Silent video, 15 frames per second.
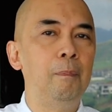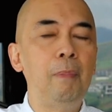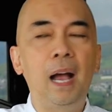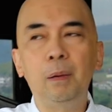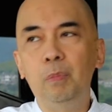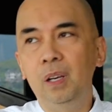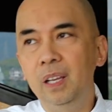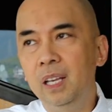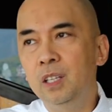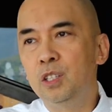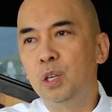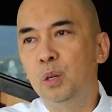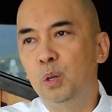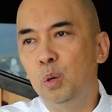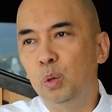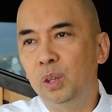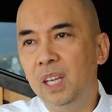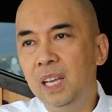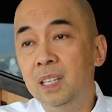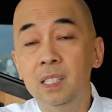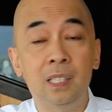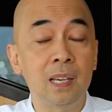Bible Institute
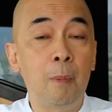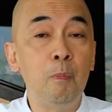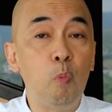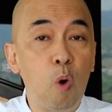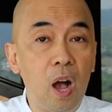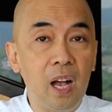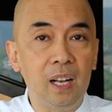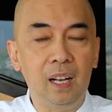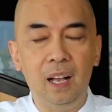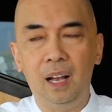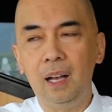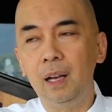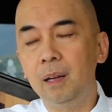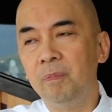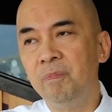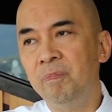in Zamboanga.